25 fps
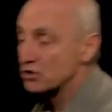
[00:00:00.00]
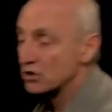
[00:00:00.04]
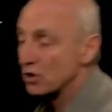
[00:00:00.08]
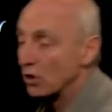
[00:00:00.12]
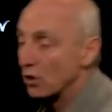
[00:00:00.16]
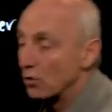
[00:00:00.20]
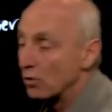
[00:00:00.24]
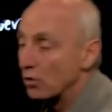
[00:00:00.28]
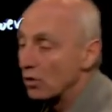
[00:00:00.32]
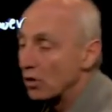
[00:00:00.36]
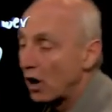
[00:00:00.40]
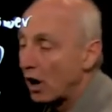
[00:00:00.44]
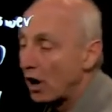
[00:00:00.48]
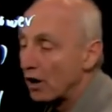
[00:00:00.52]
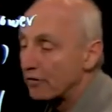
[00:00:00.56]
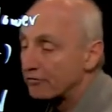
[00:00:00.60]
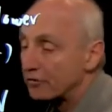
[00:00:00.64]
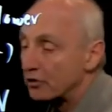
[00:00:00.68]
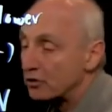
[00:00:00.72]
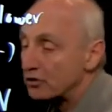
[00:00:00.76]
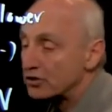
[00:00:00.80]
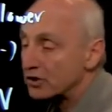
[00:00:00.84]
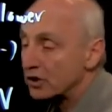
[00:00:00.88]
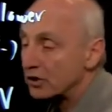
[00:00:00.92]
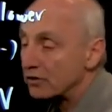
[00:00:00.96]
So
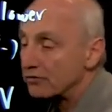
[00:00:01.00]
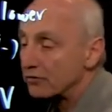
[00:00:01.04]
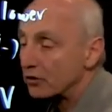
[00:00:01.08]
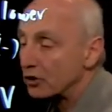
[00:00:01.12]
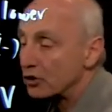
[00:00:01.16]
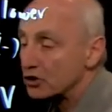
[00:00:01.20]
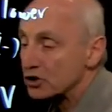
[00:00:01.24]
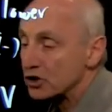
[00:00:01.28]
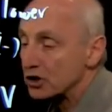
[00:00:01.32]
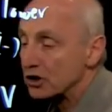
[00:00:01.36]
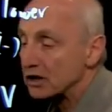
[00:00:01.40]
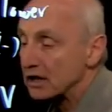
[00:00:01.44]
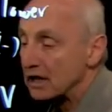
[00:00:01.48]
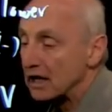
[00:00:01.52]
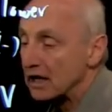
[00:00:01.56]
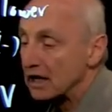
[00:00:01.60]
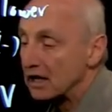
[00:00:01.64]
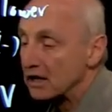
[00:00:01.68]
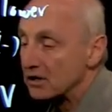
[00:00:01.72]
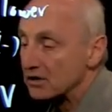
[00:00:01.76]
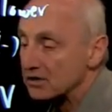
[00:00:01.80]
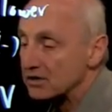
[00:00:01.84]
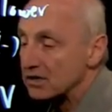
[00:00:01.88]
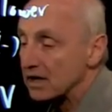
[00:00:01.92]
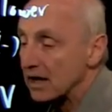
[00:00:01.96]
our first conversion
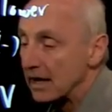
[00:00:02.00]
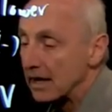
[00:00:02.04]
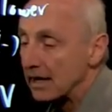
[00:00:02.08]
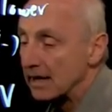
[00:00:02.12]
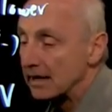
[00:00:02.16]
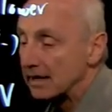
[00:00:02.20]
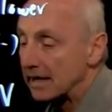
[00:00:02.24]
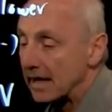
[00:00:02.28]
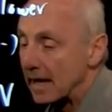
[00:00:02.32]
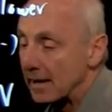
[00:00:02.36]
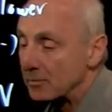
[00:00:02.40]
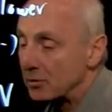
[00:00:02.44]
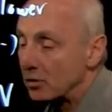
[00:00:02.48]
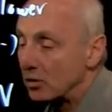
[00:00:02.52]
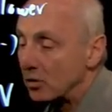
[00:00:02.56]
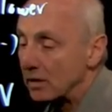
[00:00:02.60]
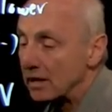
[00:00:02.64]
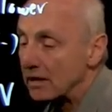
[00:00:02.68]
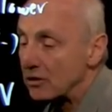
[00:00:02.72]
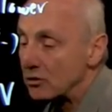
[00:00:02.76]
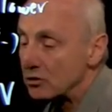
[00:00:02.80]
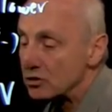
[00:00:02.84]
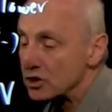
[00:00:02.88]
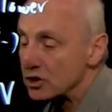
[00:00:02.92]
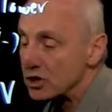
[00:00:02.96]
is
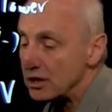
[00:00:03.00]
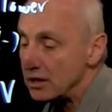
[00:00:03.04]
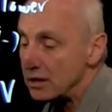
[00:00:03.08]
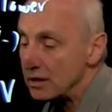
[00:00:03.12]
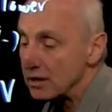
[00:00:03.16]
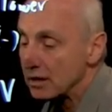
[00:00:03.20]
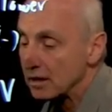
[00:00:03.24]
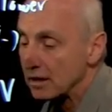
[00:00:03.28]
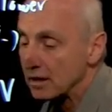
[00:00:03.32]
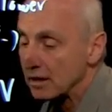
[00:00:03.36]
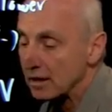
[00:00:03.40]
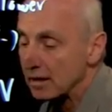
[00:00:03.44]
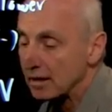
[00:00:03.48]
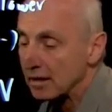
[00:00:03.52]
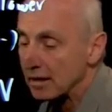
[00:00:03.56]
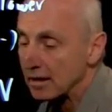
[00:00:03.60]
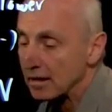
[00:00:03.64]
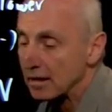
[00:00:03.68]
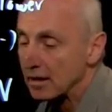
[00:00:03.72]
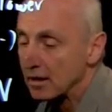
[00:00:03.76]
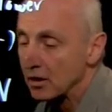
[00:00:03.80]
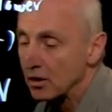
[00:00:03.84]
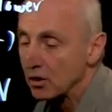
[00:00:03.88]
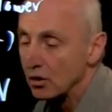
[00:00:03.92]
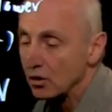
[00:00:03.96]
chemical energy
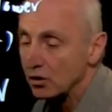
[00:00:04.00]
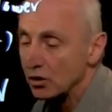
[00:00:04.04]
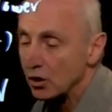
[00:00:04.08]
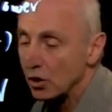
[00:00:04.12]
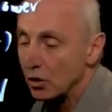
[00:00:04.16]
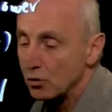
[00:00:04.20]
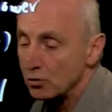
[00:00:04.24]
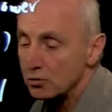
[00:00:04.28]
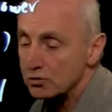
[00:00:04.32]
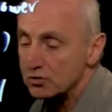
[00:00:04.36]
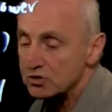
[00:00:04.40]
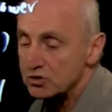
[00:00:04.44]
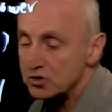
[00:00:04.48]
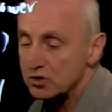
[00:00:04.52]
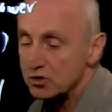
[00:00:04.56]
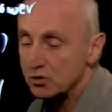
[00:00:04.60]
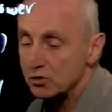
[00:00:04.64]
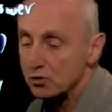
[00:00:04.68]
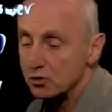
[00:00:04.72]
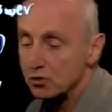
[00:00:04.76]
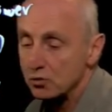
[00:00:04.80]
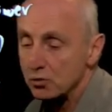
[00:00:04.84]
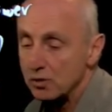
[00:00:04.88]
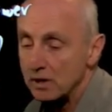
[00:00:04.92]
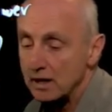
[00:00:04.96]
goes
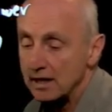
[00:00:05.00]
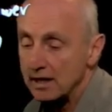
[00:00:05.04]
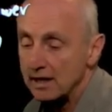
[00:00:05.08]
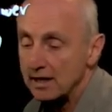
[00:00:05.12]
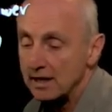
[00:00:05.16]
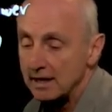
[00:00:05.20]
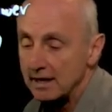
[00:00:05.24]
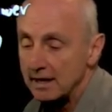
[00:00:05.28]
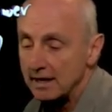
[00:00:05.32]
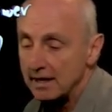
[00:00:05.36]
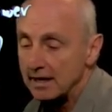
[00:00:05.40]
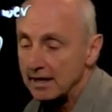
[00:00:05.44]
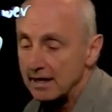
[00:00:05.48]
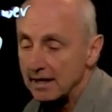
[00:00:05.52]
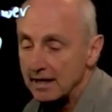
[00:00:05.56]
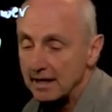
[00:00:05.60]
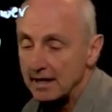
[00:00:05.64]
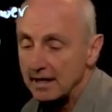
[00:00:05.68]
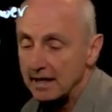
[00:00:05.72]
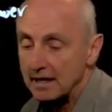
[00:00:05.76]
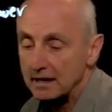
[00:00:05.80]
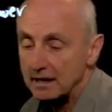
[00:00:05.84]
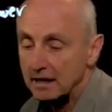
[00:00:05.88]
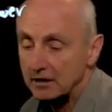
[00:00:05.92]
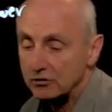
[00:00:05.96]
to
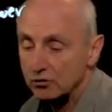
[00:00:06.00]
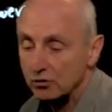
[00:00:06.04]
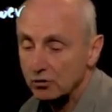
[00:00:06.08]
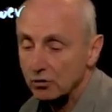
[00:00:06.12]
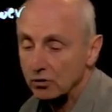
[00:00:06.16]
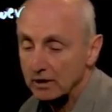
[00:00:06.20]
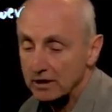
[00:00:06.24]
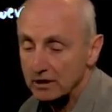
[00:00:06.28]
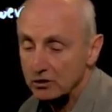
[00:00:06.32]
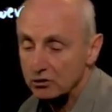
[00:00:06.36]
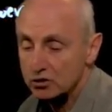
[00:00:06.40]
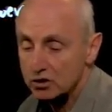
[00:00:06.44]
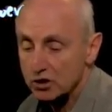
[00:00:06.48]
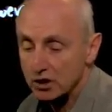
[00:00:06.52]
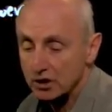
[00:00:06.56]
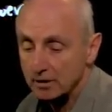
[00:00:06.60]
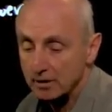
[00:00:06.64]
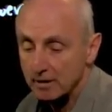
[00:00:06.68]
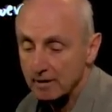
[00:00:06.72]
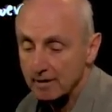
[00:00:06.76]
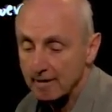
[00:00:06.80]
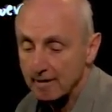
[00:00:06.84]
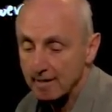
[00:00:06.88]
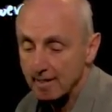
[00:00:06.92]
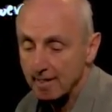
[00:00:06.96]
electrical
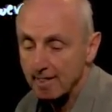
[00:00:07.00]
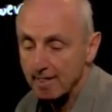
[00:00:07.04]
energy.